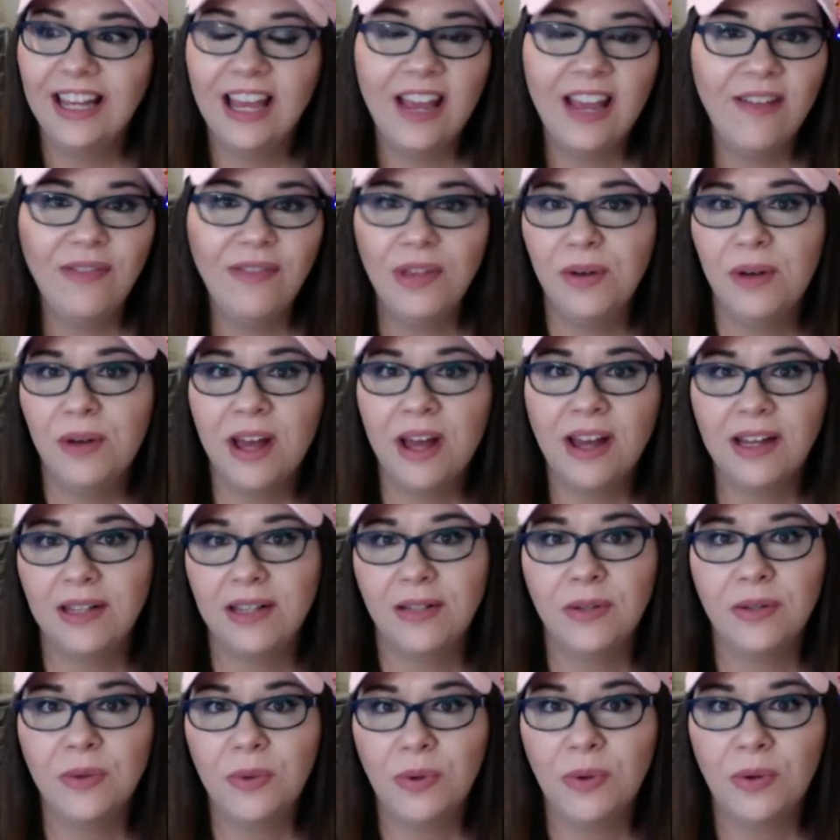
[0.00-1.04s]
If they're not at
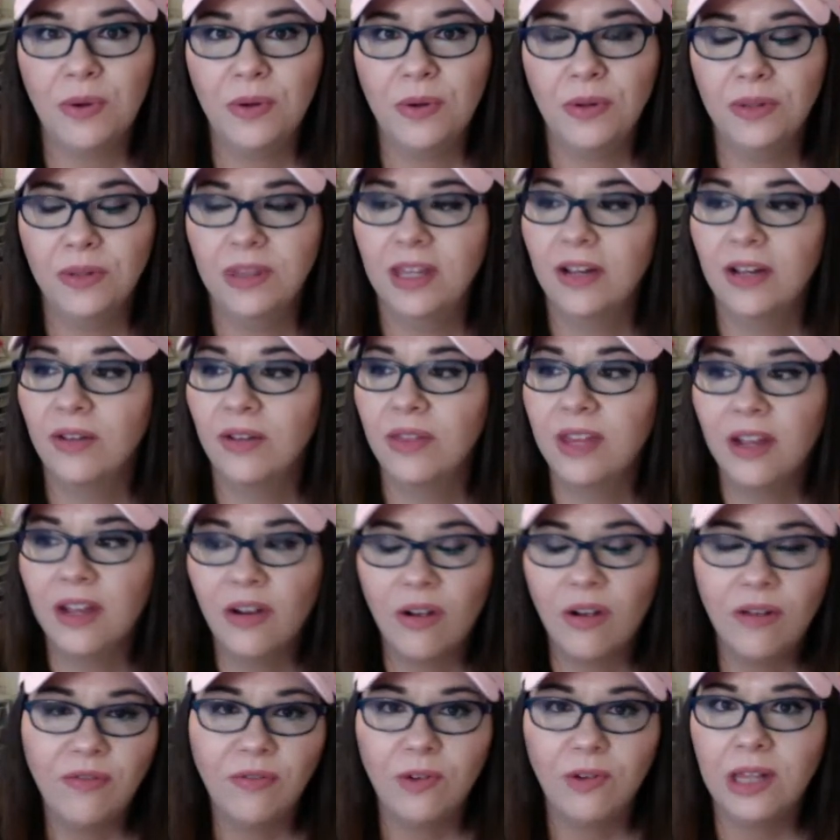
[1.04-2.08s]
school, they're there
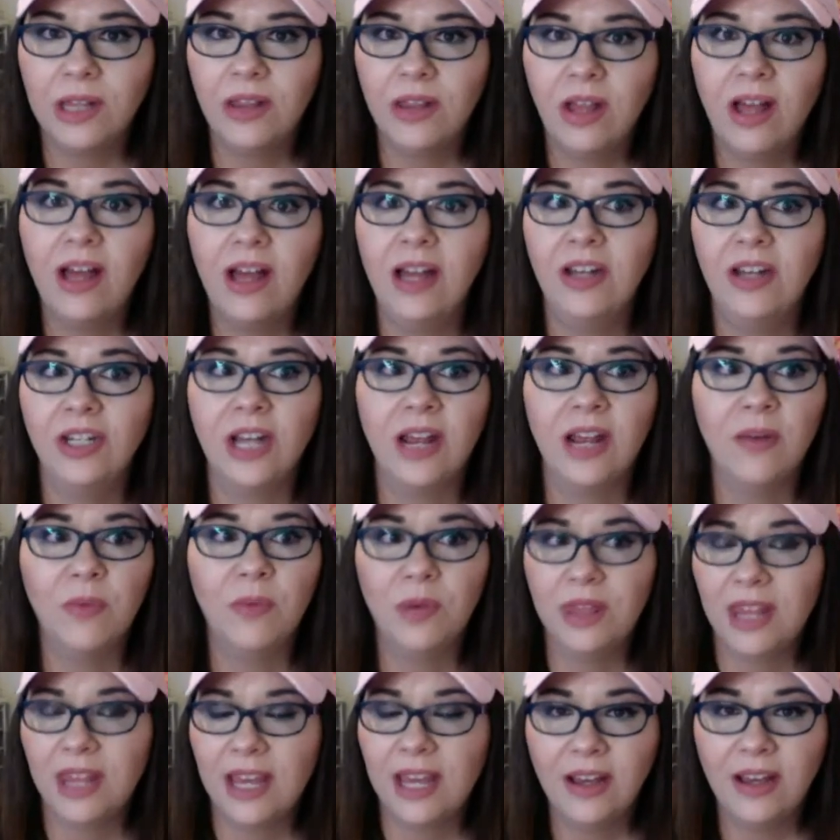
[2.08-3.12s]
on free lunch. And
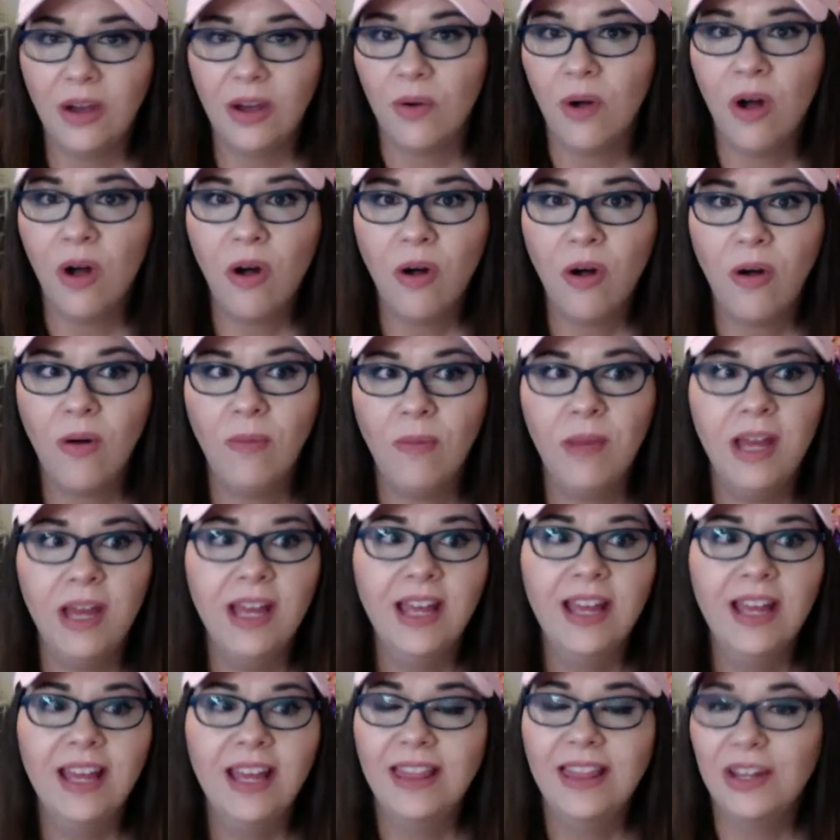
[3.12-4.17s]
when they go home,
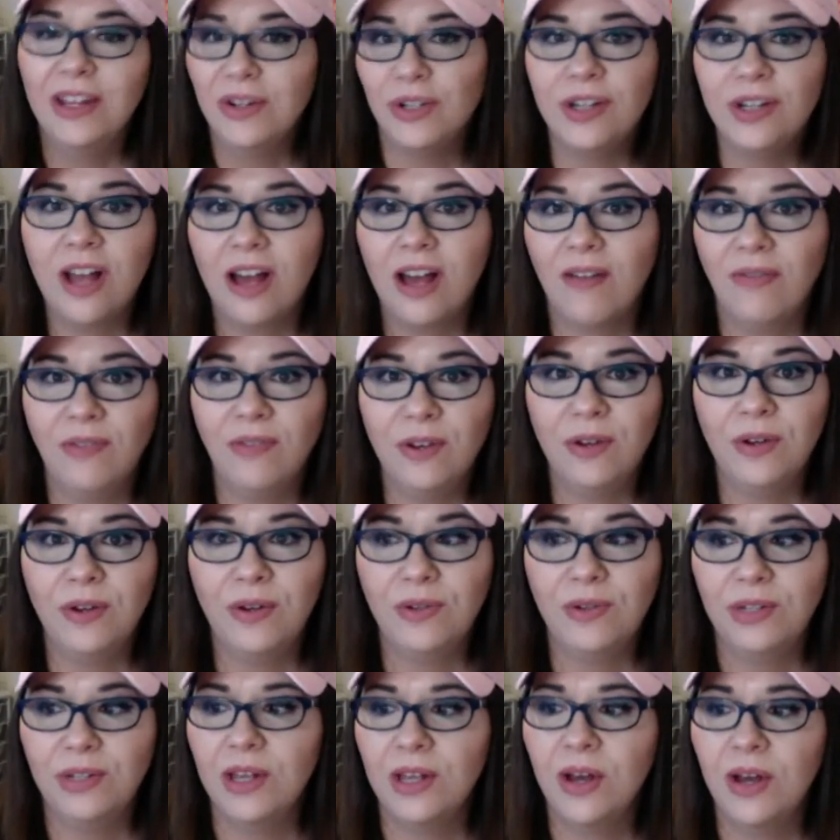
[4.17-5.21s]
there's not
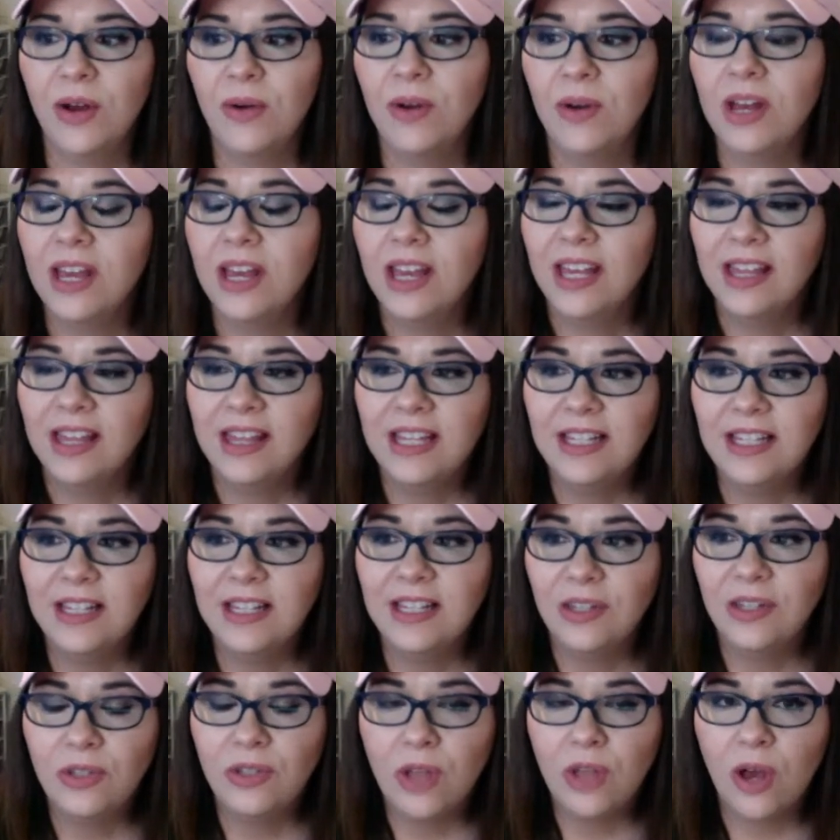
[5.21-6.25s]
food. So this
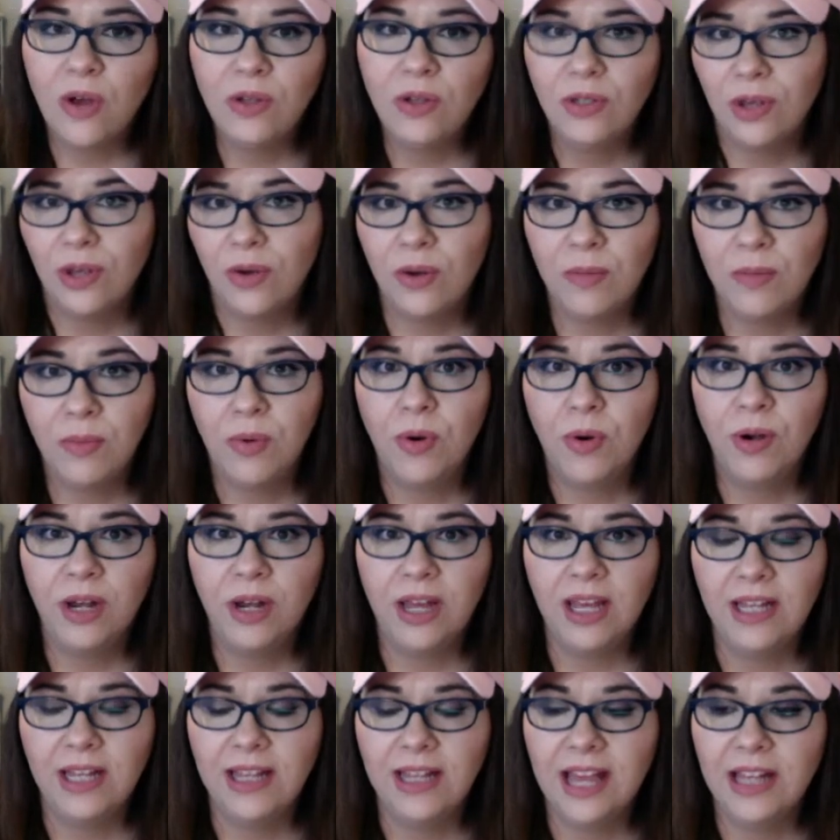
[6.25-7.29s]
is so, so
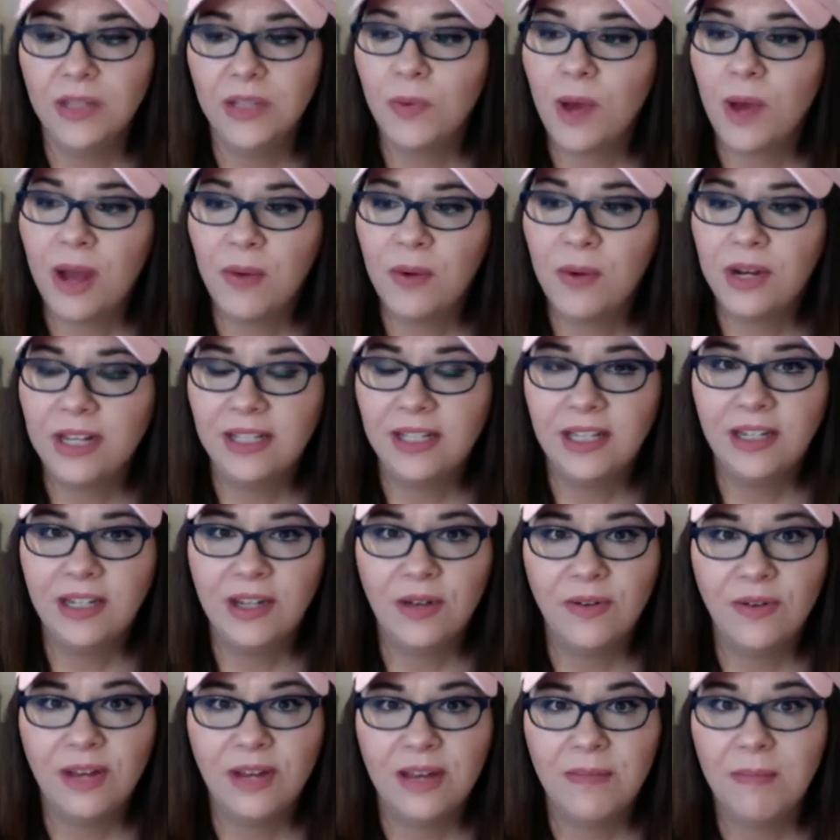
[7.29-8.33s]
important. And that's why I wanted to
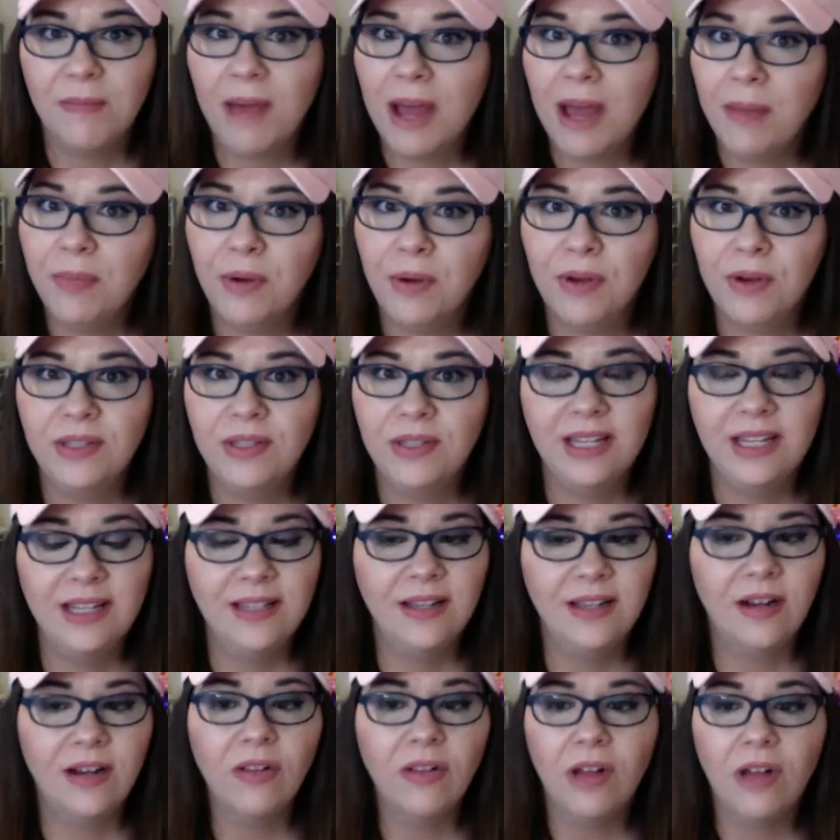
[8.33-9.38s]
donate my proceeds.
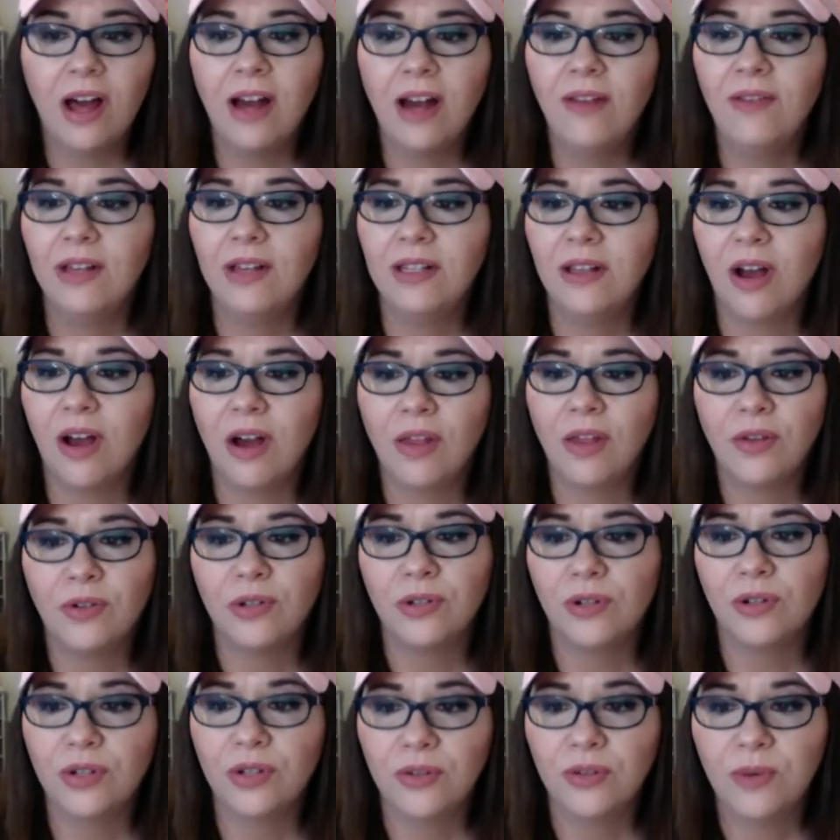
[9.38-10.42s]
And a lot of us authors
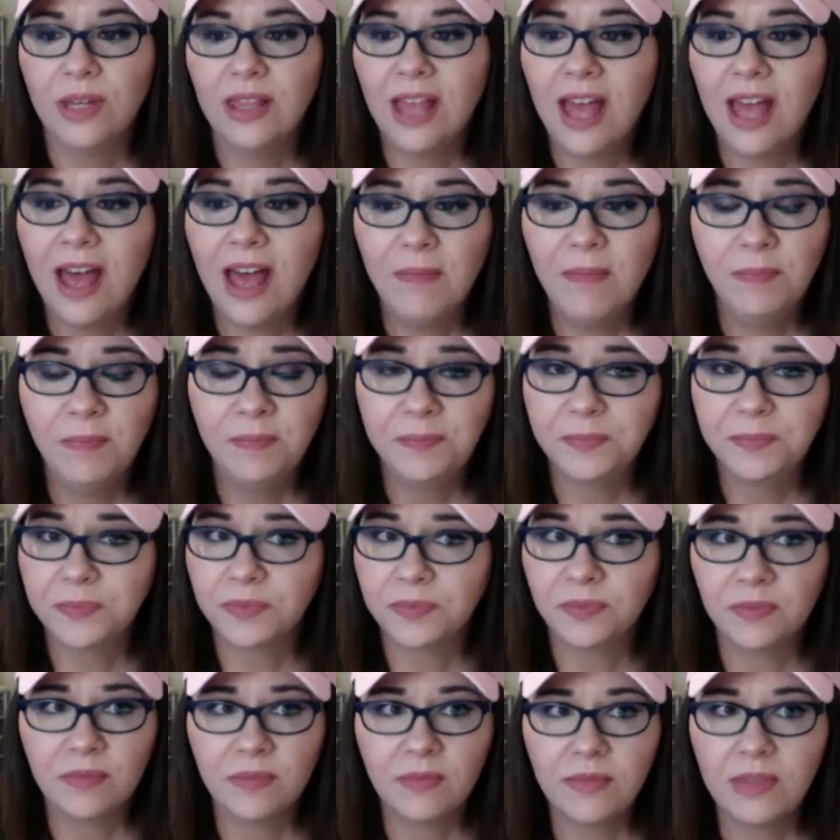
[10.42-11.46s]
are doing that.
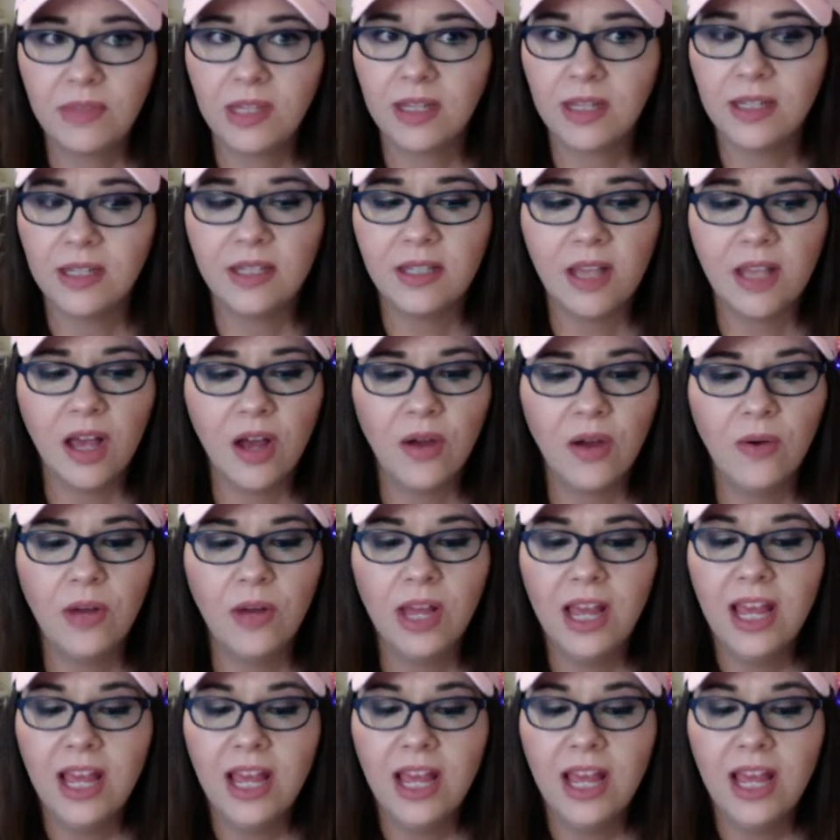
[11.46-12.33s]
So